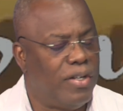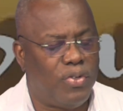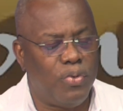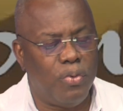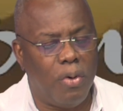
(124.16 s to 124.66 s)

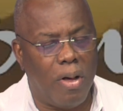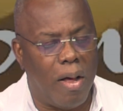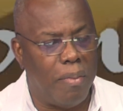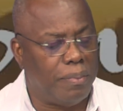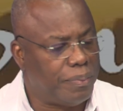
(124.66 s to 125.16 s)

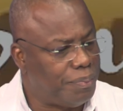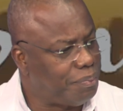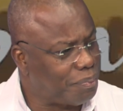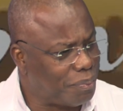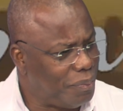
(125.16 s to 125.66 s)

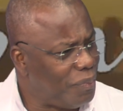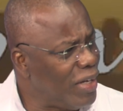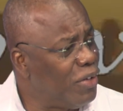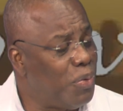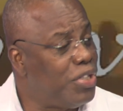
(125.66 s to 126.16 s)

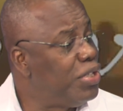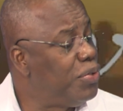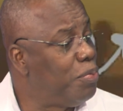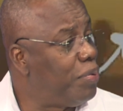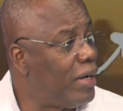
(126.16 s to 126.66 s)
I was watching the
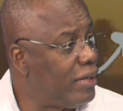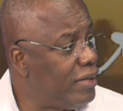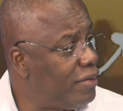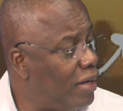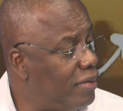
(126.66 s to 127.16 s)
two
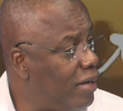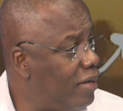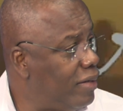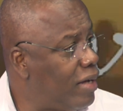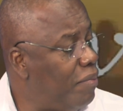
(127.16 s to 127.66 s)
parties as
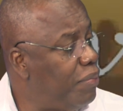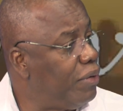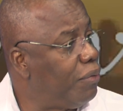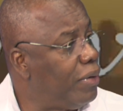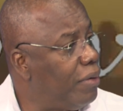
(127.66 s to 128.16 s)
the
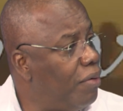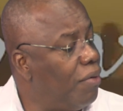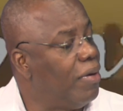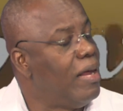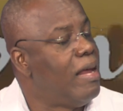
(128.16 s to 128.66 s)
campaign going
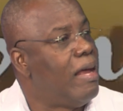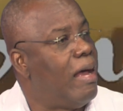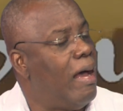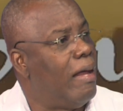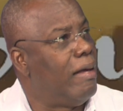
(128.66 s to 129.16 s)
along.
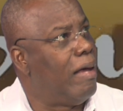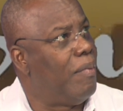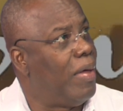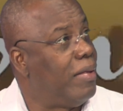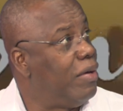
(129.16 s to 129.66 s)
And
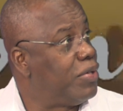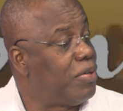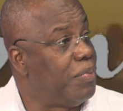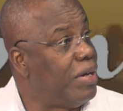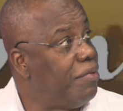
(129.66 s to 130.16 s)
there were
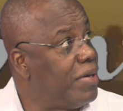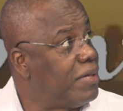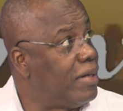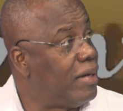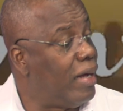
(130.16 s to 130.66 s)
some areas
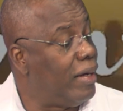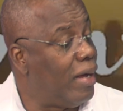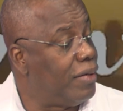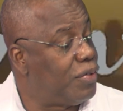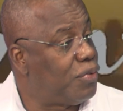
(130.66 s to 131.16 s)
that
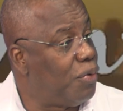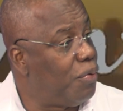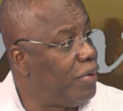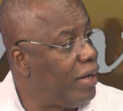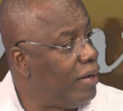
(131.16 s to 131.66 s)
I saw
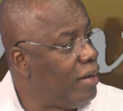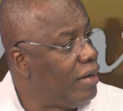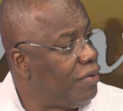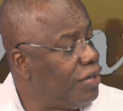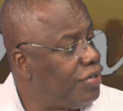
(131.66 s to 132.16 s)
where
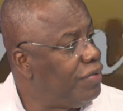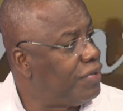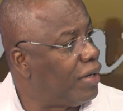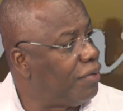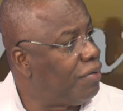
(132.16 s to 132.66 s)
the Chief
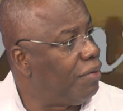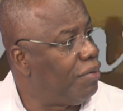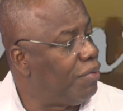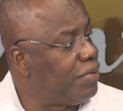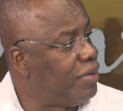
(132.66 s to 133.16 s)
Secretary
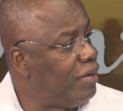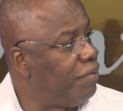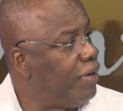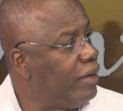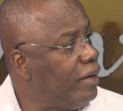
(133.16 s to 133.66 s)
was
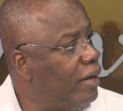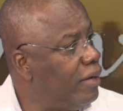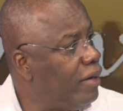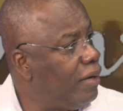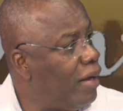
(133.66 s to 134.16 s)
delivering
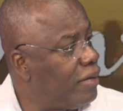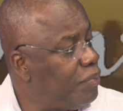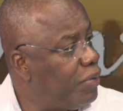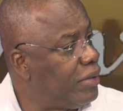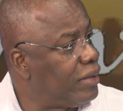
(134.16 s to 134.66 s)
as a
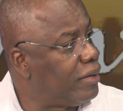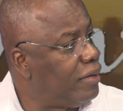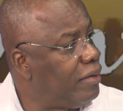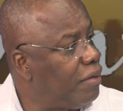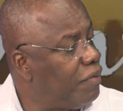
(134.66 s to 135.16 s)
political
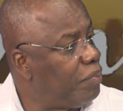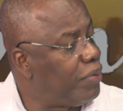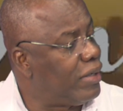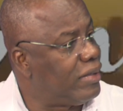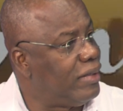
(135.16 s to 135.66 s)
leader of the
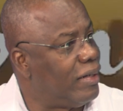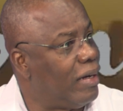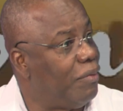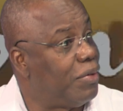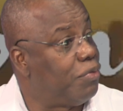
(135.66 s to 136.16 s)
party, and
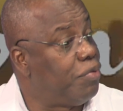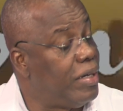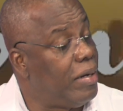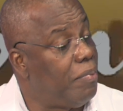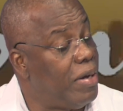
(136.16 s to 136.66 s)
I was
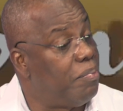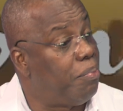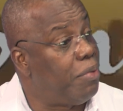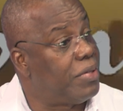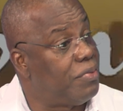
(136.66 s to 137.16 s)
really
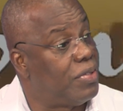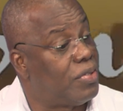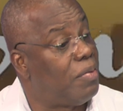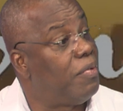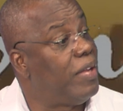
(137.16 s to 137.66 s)
impressed with
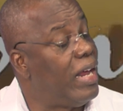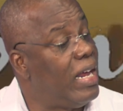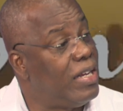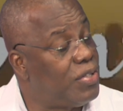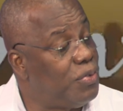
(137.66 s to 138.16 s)
some of the
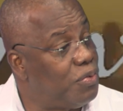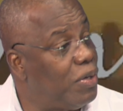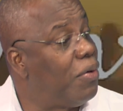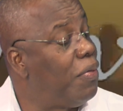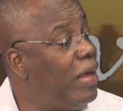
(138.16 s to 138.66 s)
issues,
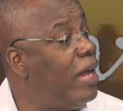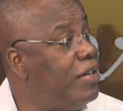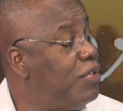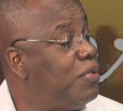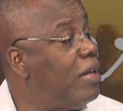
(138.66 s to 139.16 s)
because they are
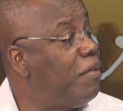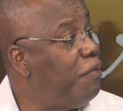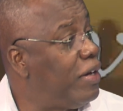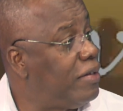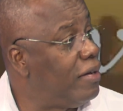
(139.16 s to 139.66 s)
issues that
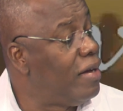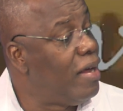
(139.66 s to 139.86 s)
affected